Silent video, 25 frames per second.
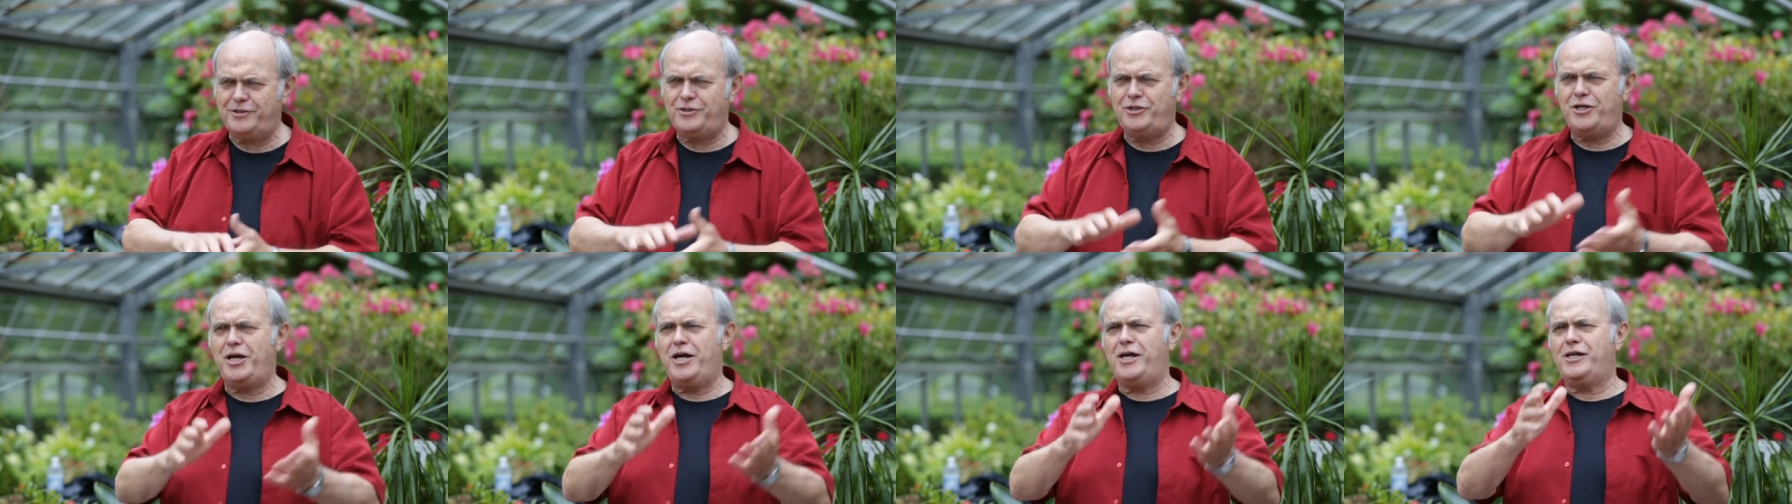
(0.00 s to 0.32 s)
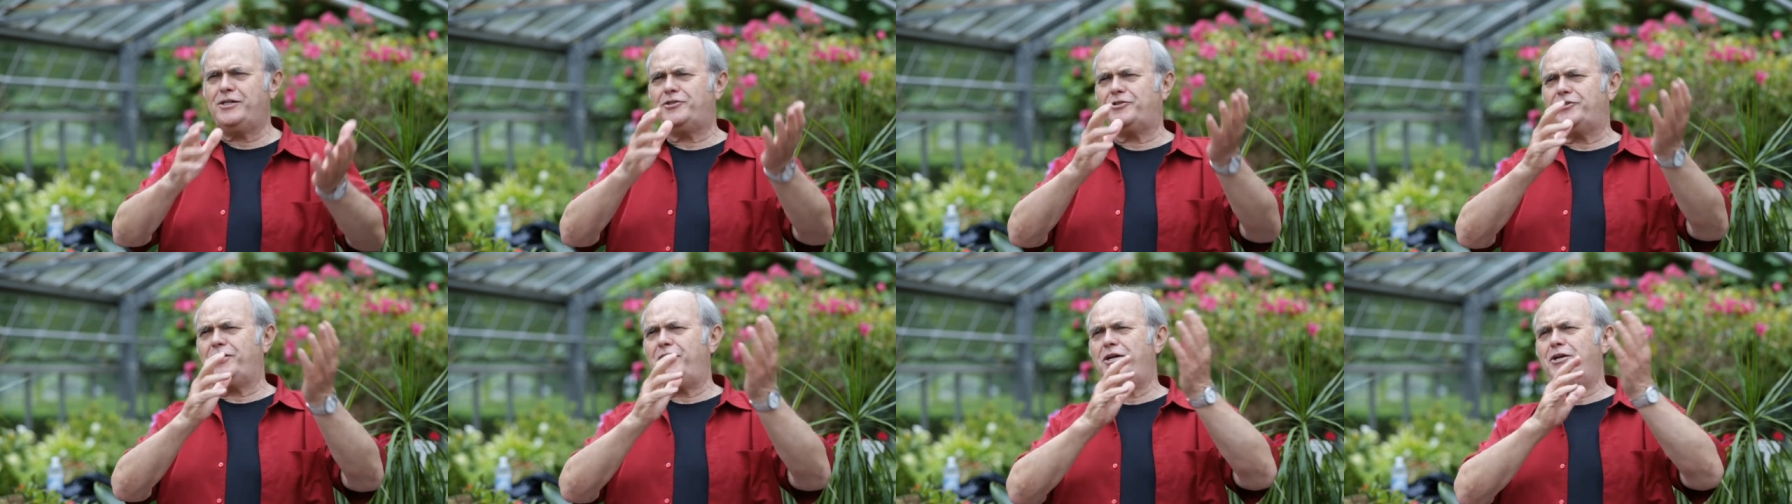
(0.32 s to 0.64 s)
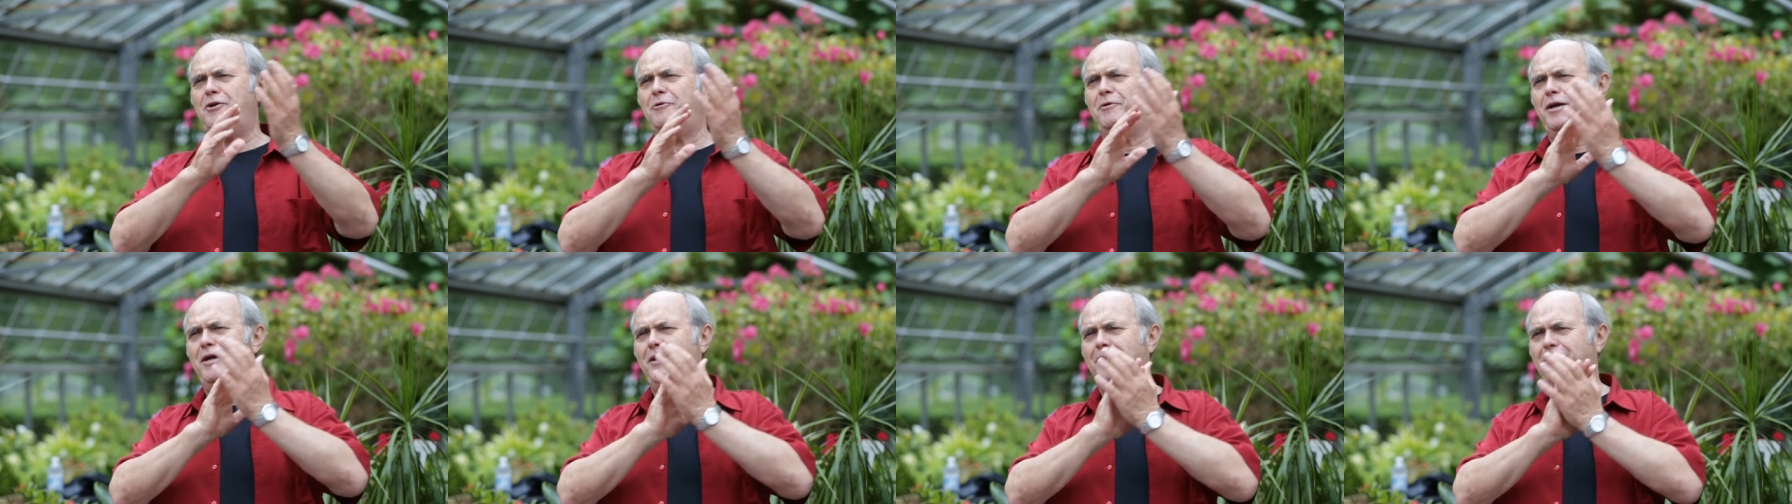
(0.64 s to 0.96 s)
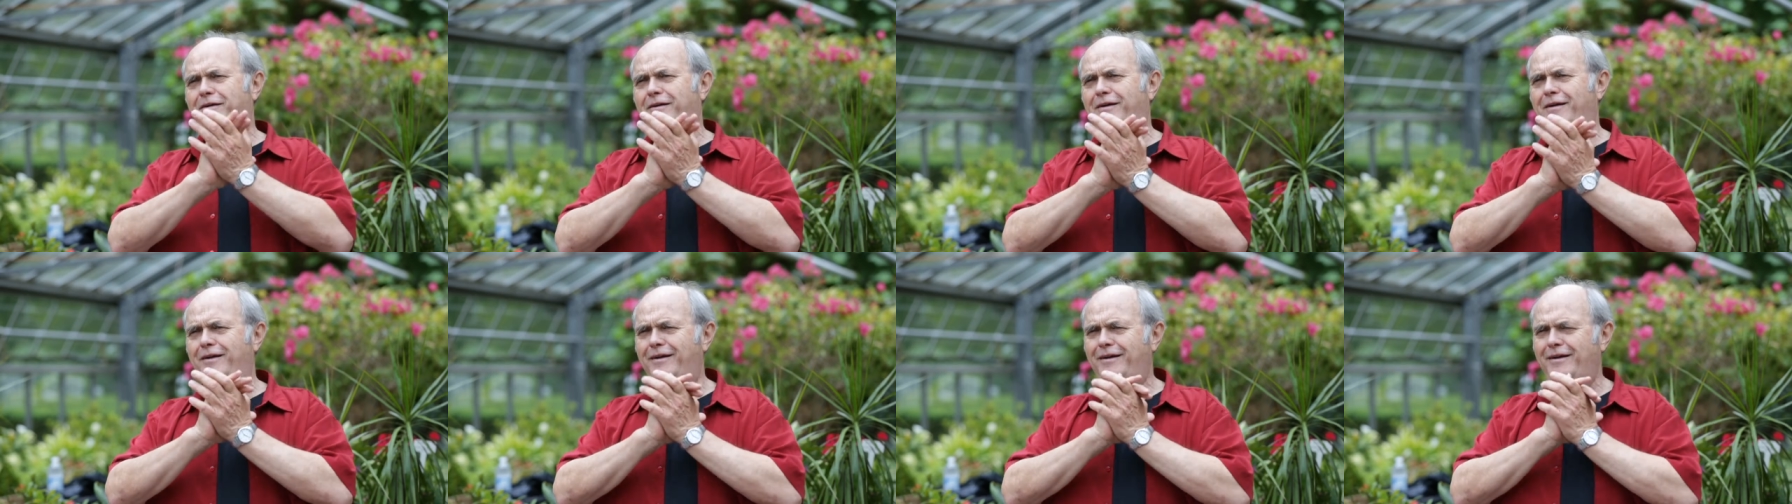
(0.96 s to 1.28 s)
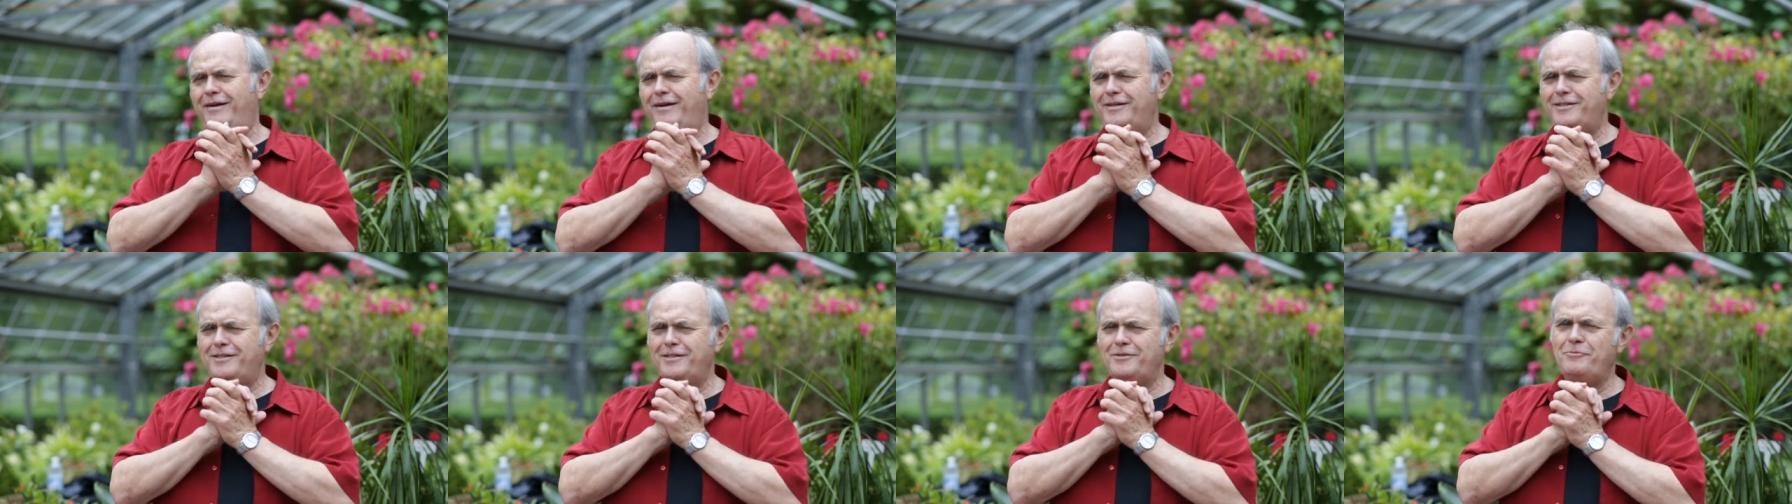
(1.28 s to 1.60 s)
yes, send her in.
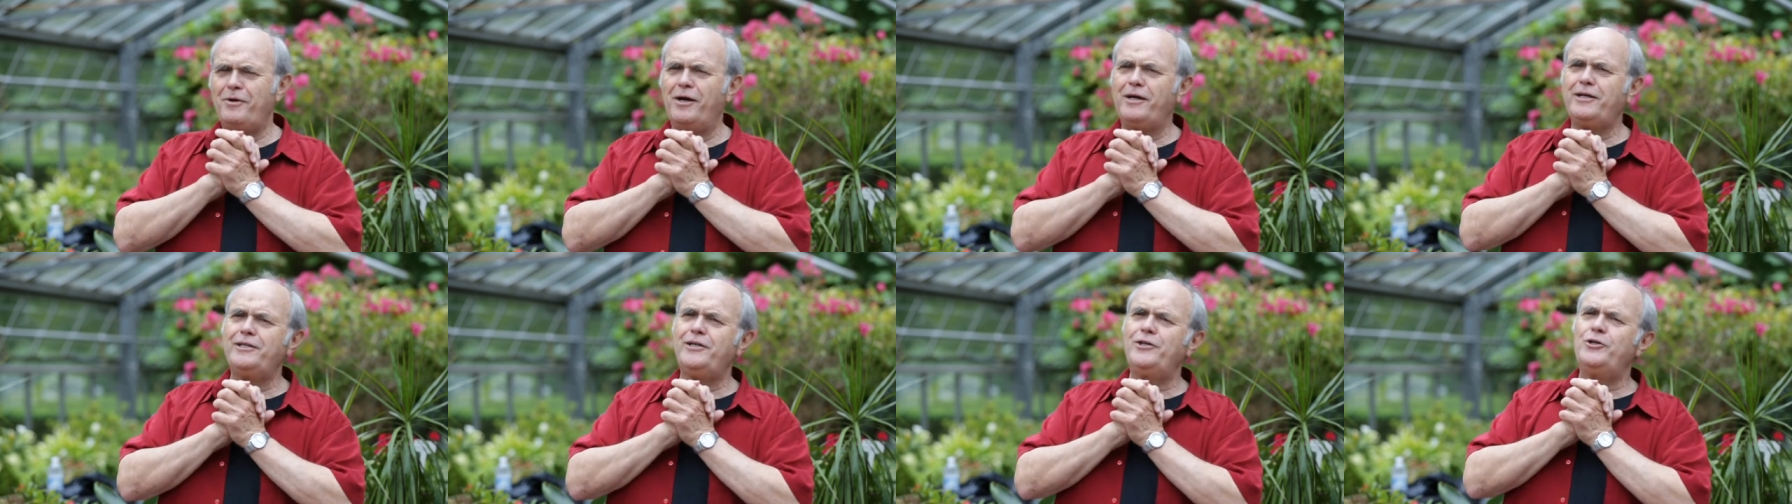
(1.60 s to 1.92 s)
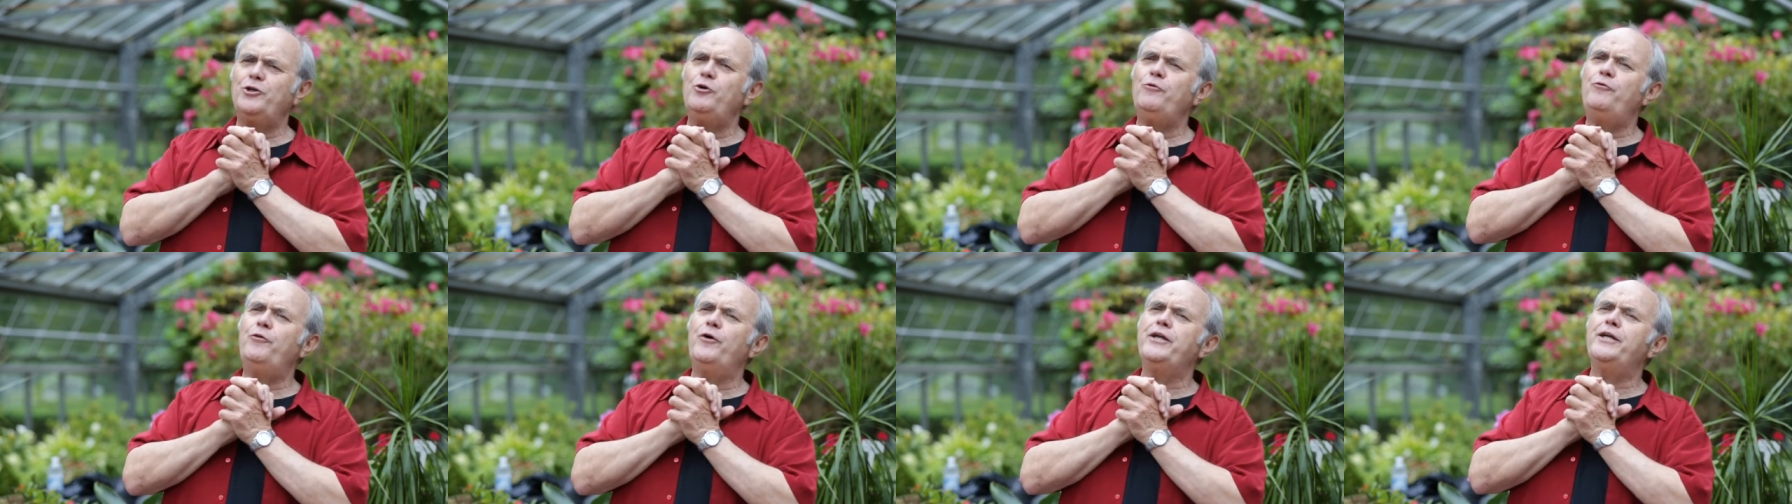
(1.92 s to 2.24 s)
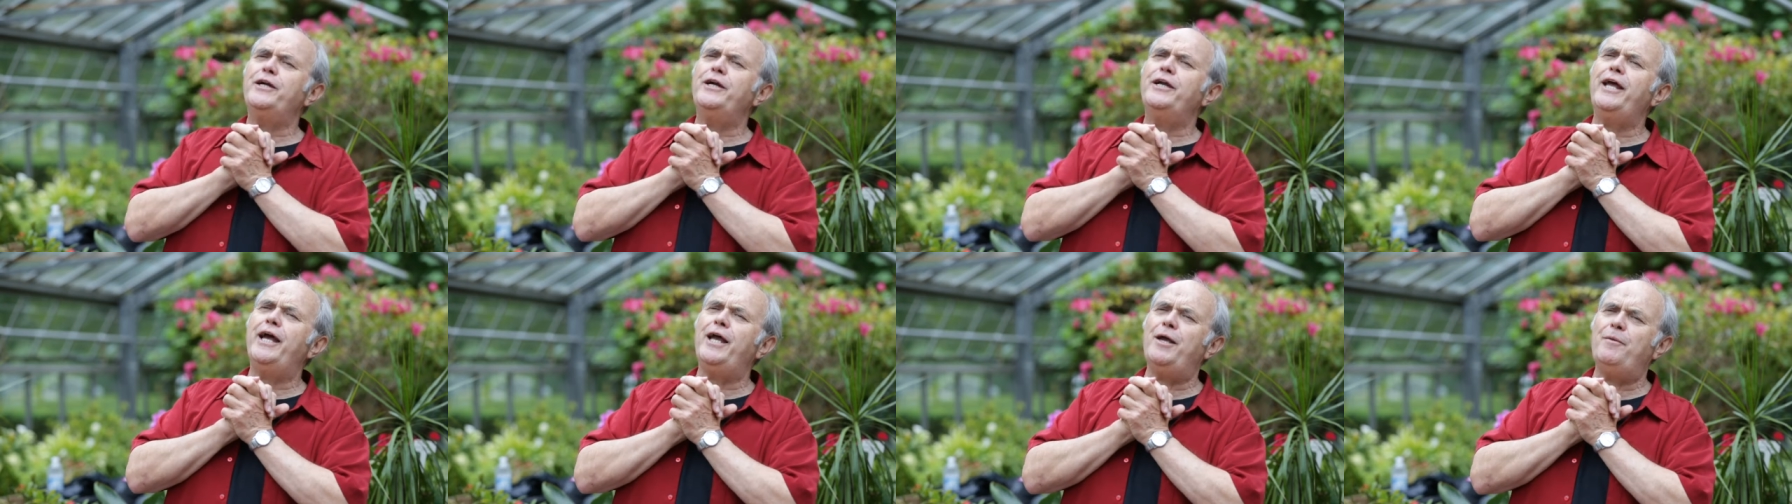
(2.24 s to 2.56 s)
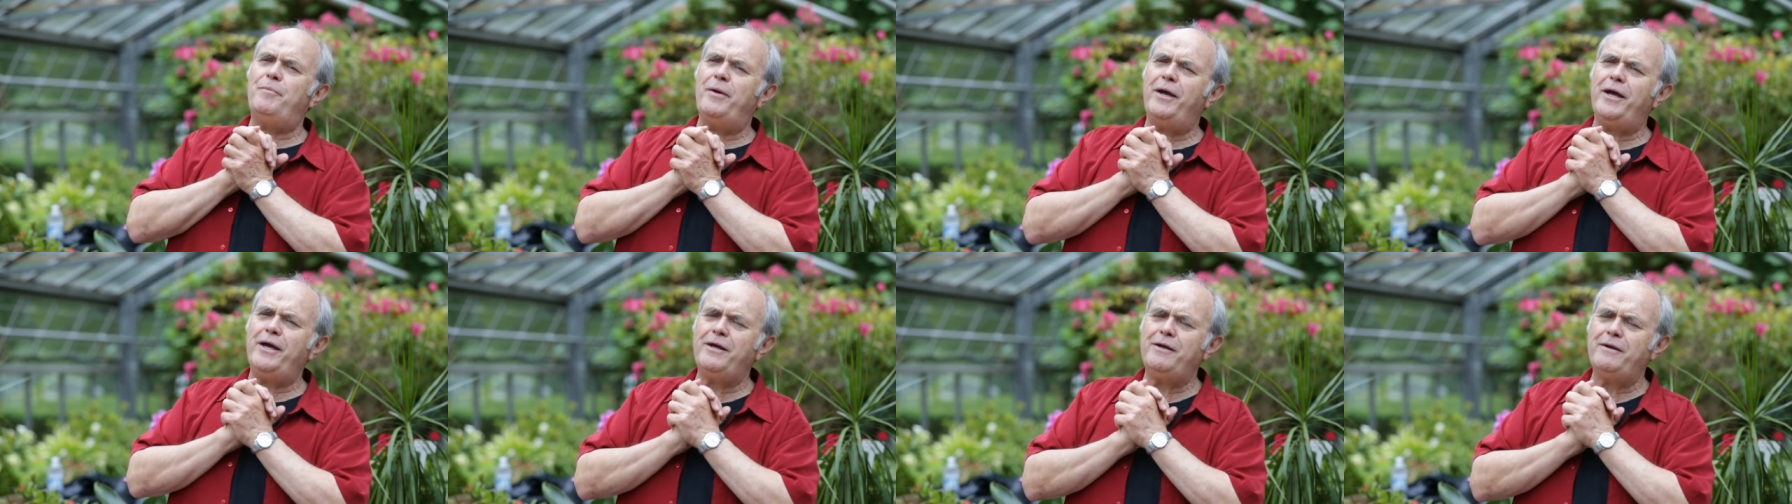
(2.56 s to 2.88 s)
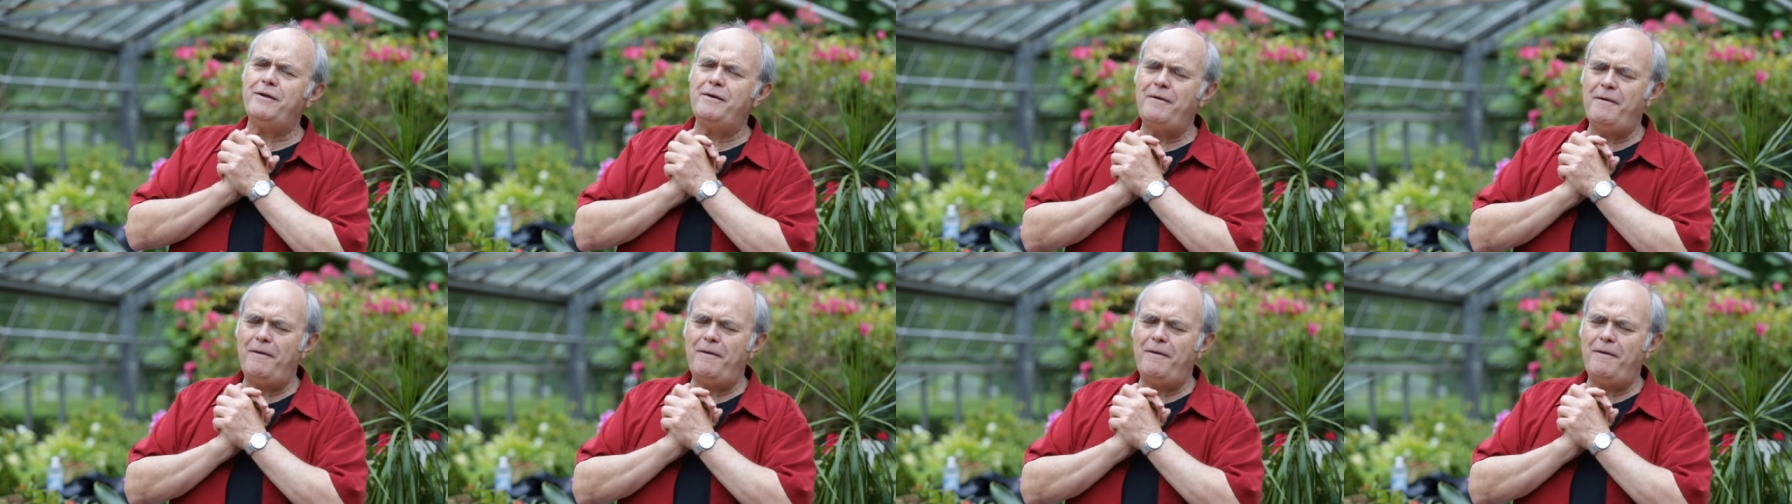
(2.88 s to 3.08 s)
says, what can I do for you today, Peg?